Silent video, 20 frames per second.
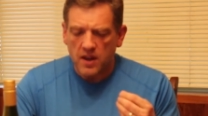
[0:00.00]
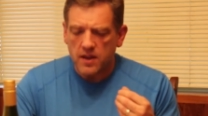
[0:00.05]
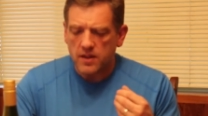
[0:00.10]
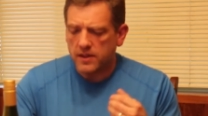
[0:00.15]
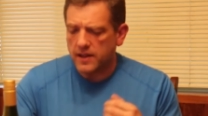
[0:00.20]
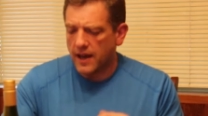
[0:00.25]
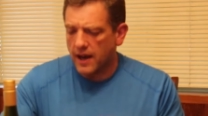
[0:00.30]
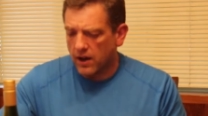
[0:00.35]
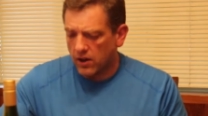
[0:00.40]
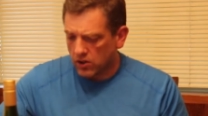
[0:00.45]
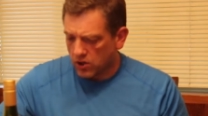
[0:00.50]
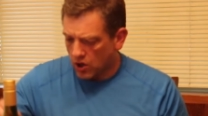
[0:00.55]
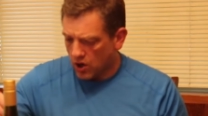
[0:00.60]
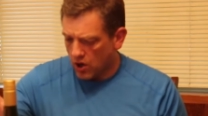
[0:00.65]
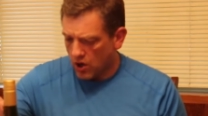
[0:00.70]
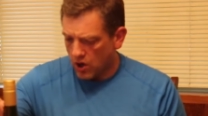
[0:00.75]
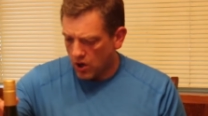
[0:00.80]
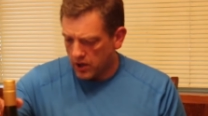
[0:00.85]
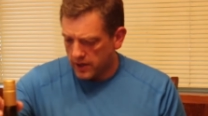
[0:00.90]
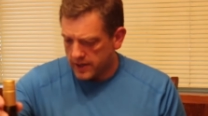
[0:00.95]
The
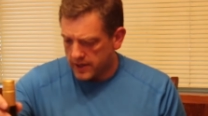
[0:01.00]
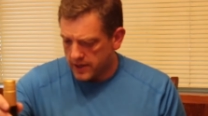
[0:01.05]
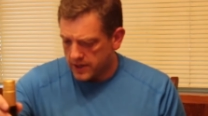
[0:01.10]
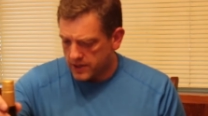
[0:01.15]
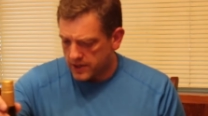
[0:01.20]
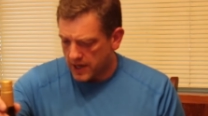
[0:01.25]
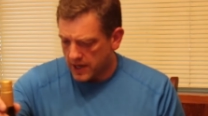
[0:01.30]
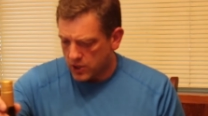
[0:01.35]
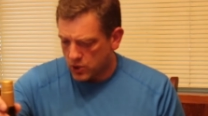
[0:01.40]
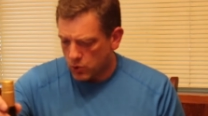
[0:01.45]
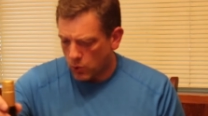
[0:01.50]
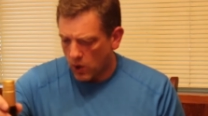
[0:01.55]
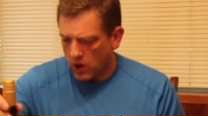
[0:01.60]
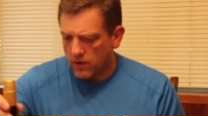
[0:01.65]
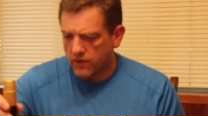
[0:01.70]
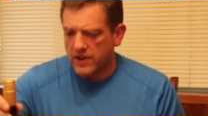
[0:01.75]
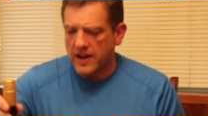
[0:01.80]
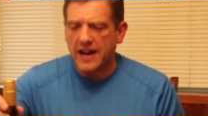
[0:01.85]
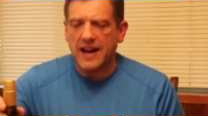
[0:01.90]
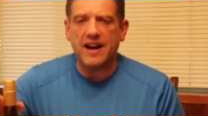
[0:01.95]
alcohol is at
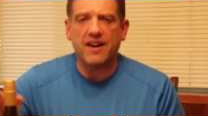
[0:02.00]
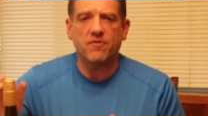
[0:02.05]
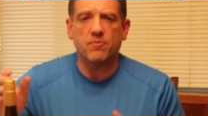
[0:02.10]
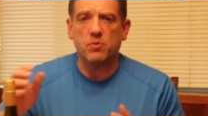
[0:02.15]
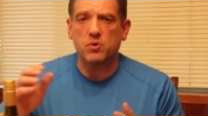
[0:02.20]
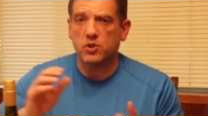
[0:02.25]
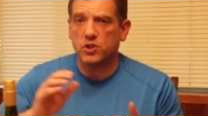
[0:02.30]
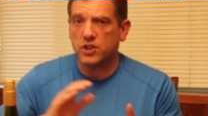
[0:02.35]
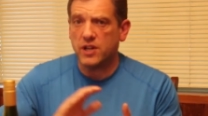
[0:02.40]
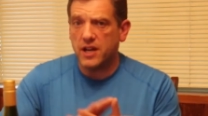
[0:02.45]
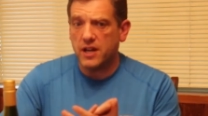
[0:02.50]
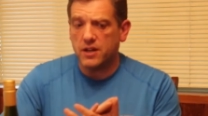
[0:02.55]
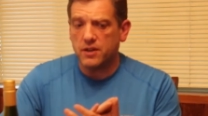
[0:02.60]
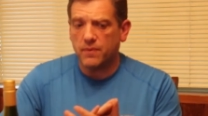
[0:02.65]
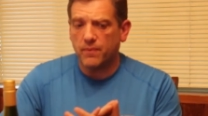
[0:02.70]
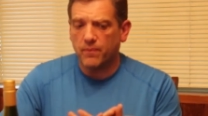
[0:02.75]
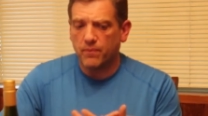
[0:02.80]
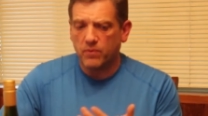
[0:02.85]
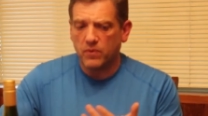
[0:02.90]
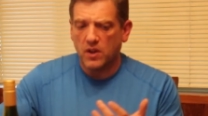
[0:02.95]
12.5%.
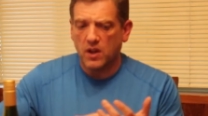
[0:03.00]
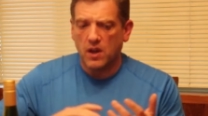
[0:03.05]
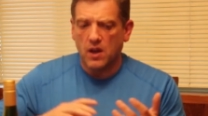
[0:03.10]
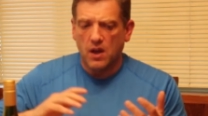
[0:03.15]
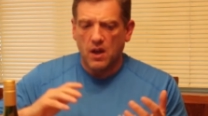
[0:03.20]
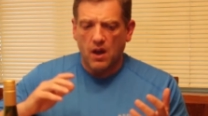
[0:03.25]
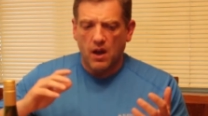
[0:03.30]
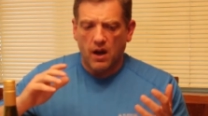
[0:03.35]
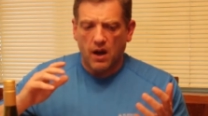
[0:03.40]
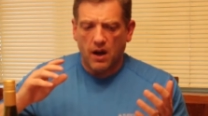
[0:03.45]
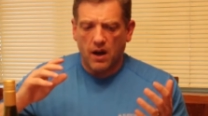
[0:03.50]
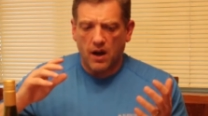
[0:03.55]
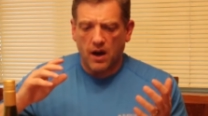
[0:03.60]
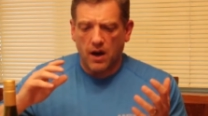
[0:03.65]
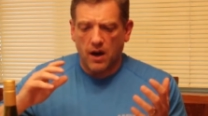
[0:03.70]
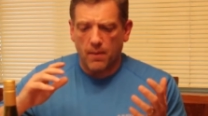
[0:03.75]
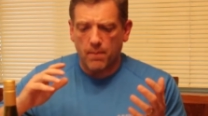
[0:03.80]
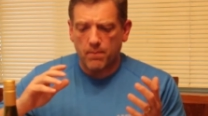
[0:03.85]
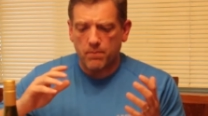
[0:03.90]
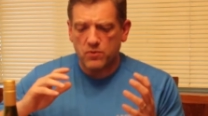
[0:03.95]

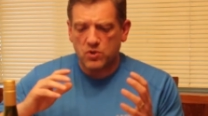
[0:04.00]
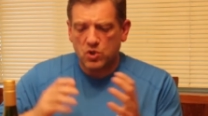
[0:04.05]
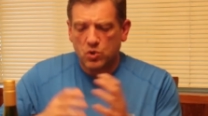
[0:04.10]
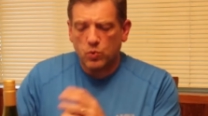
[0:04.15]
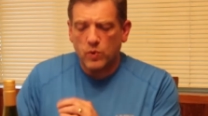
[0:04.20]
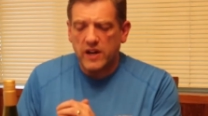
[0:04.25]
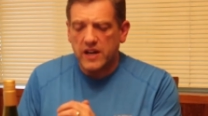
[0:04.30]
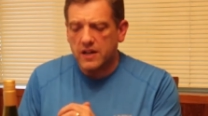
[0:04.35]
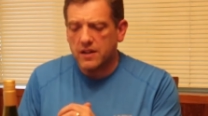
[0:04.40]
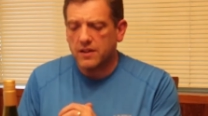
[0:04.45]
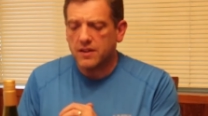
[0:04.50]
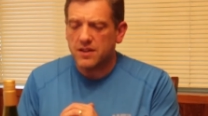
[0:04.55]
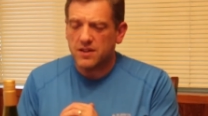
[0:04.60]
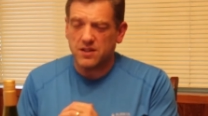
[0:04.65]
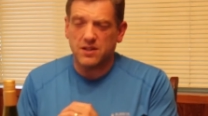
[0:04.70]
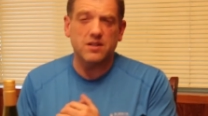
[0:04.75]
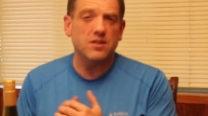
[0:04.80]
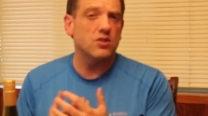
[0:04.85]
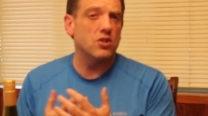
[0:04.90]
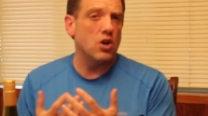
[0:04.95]
Sweet,
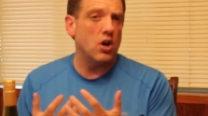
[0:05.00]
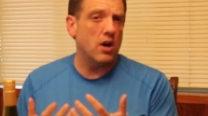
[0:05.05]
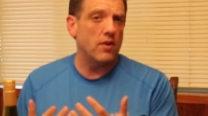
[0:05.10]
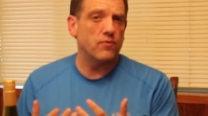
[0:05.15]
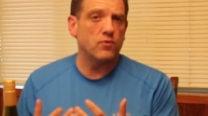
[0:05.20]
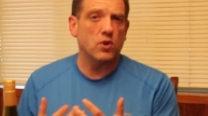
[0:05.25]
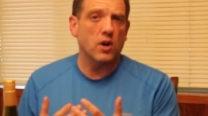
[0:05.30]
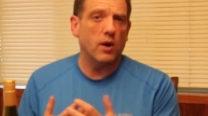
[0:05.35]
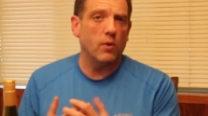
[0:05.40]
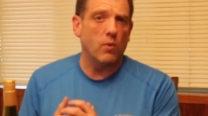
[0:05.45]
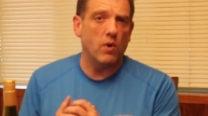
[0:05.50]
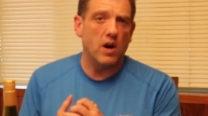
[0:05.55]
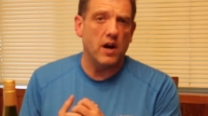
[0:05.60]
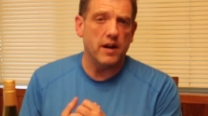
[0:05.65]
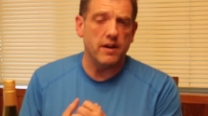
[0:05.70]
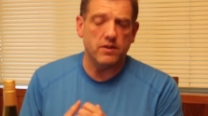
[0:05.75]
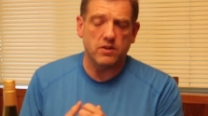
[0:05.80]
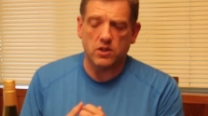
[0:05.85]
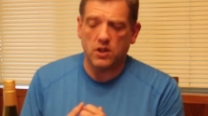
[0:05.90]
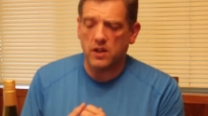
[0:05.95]
this is an off-dry
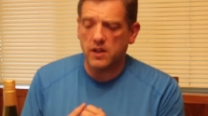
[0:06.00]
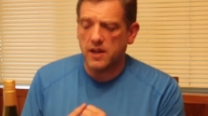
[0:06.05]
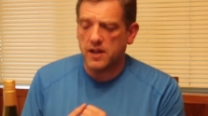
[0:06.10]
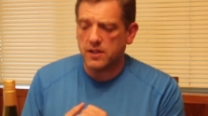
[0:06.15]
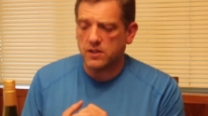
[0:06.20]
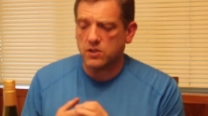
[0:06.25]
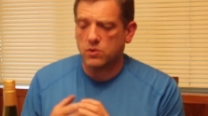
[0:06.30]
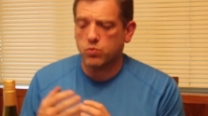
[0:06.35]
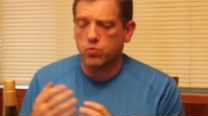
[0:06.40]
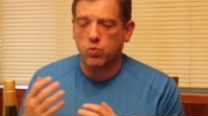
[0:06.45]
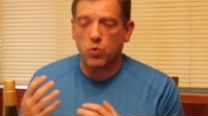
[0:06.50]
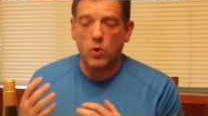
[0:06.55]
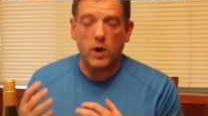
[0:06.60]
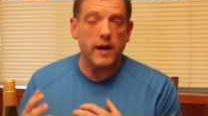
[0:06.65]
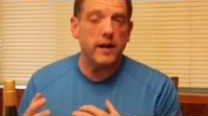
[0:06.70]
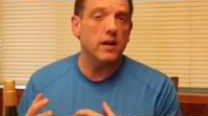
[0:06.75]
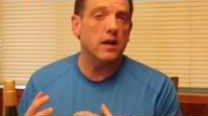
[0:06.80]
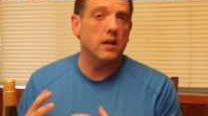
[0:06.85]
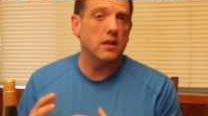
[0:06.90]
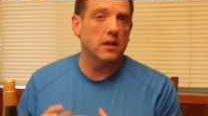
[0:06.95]
wine, so it's
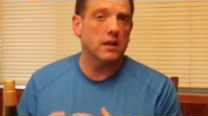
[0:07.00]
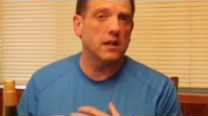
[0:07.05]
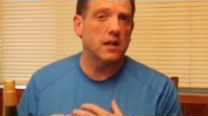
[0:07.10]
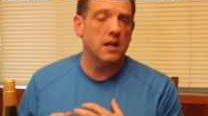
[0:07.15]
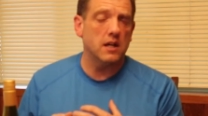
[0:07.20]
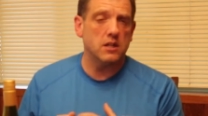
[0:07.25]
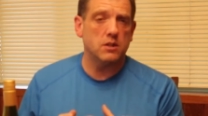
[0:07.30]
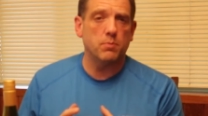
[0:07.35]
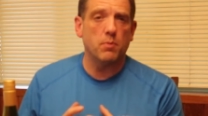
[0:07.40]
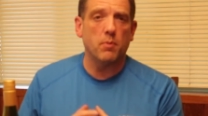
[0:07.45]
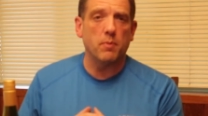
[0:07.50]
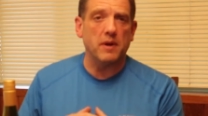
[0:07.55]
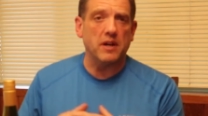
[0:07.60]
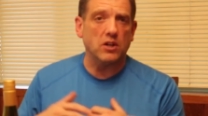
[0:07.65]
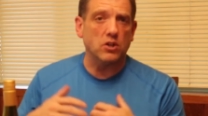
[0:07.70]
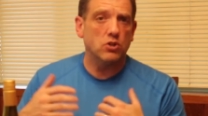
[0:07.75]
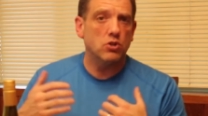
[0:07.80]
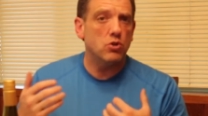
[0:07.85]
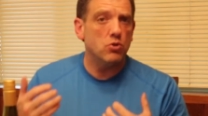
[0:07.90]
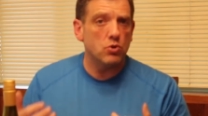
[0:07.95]
right on the cusp of
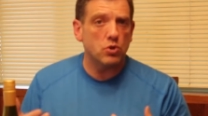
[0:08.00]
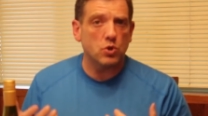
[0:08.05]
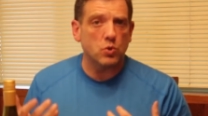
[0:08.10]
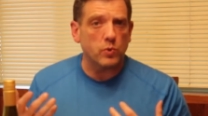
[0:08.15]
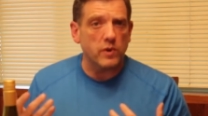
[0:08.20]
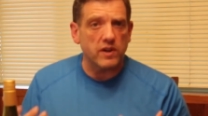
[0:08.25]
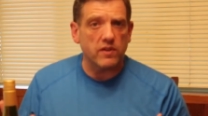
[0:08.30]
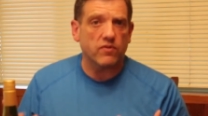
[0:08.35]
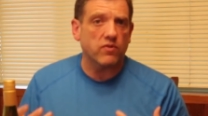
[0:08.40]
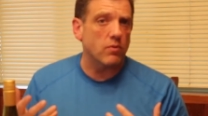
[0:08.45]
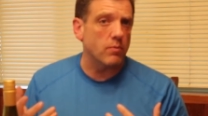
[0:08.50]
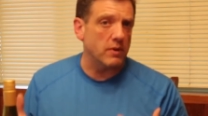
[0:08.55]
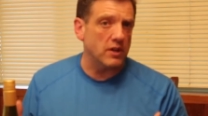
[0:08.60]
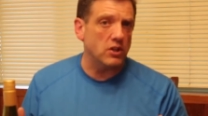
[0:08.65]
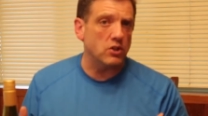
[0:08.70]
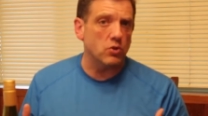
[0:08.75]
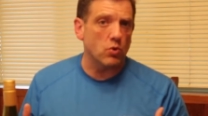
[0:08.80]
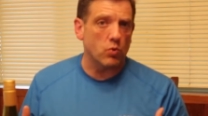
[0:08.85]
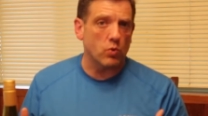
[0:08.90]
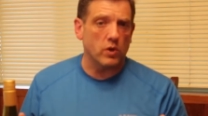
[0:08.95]
being too sweet for me
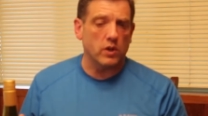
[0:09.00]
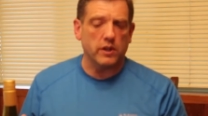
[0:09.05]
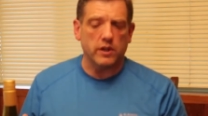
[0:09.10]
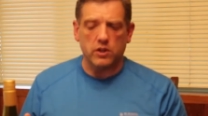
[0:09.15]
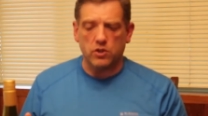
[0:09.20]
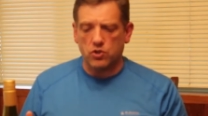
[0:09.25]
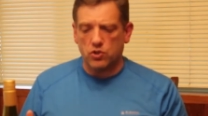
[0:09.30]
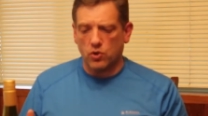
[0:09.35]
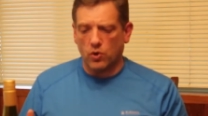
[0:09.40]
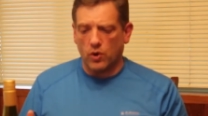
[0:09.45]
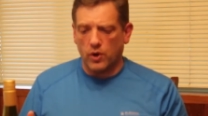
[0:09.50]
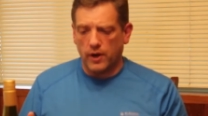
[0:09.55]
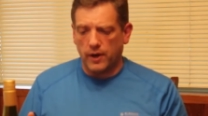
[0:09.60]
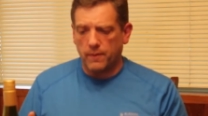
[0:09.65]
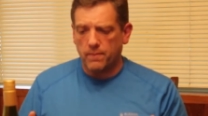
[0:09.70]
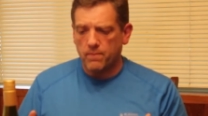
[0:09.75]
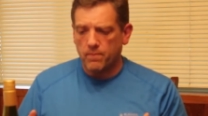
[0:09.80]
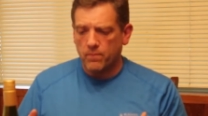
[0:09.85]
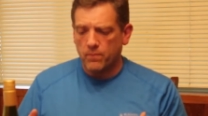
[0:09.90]
to really enjoy.